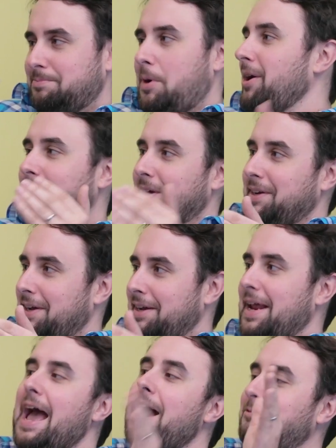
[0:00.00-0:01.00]
Margaret,
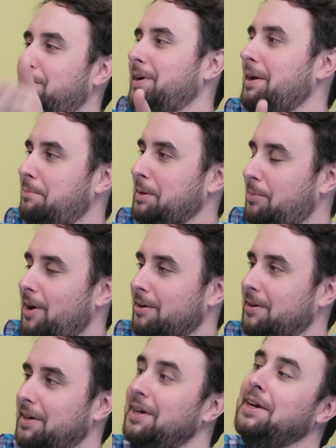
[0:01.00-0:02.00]
and have her name be
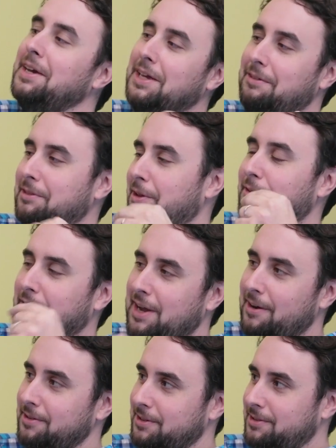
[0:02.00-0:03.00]
Margaret, even though the
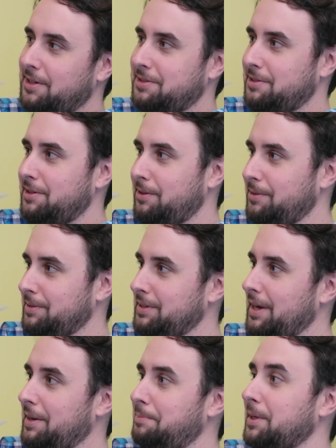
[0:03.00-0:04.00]
character doesn't know it
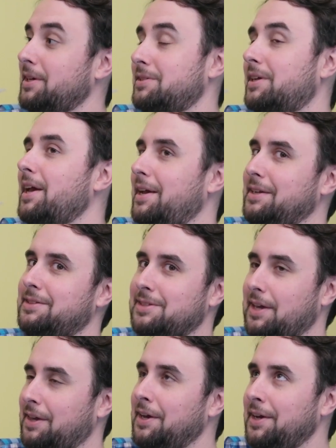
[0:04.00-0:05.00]
yet. Because again,
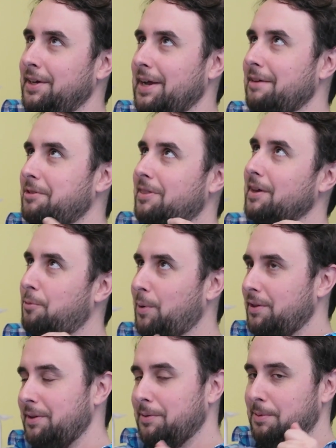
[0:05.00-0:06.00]
it's like, you have to think
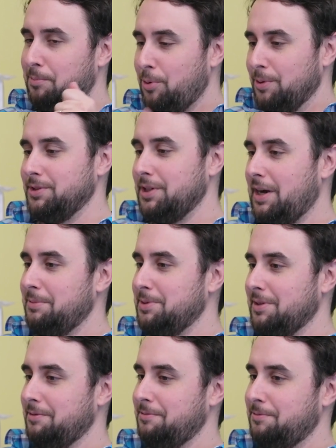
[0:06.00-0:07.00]
one of the important
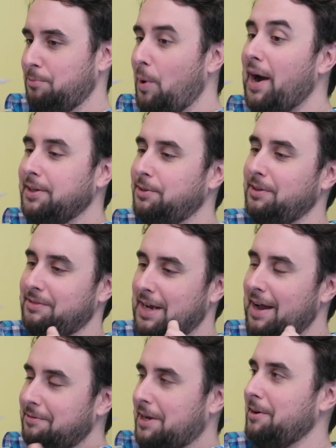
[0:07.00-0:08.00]
jobs of why you even
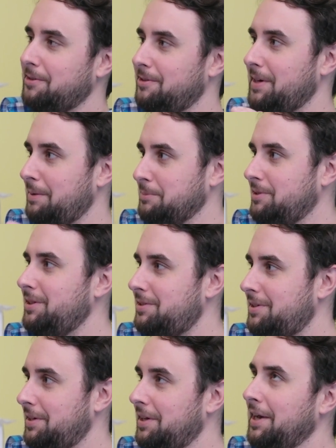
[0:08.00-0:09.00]
have character names
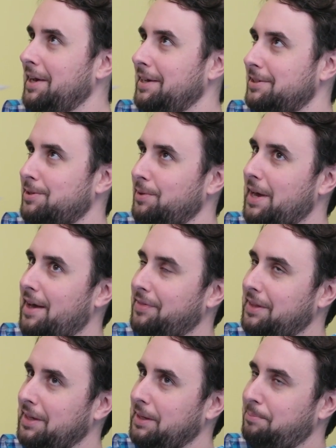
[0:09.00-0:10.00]
listed is so
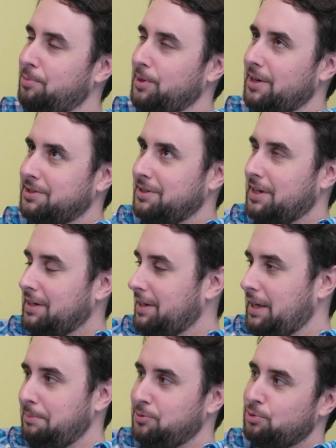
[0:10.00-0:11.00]
that the production can
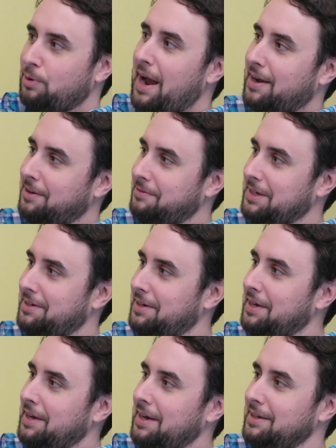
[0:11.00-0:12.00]
keep track of it.
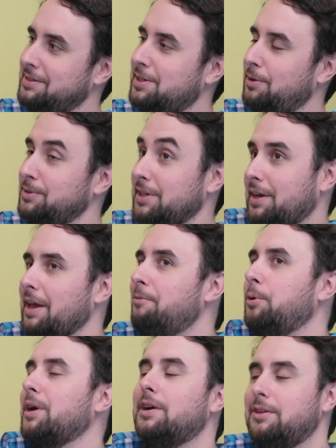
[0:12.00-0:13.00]
And so it's like,
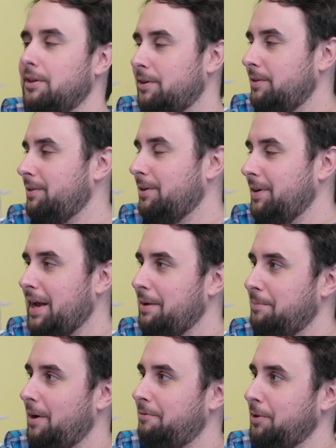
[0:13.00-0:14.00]
if we're going to learn her
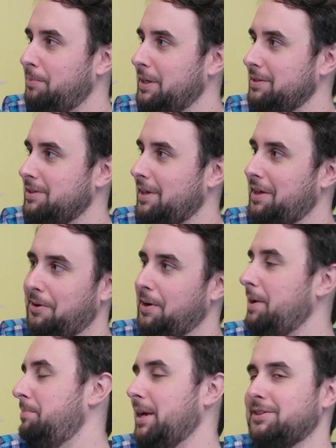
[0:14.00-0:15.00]
name a few minutes
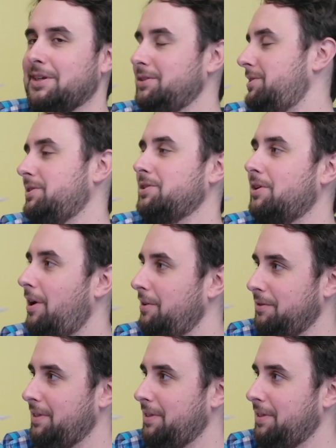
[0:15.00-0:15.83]
later, it makes sense just to call her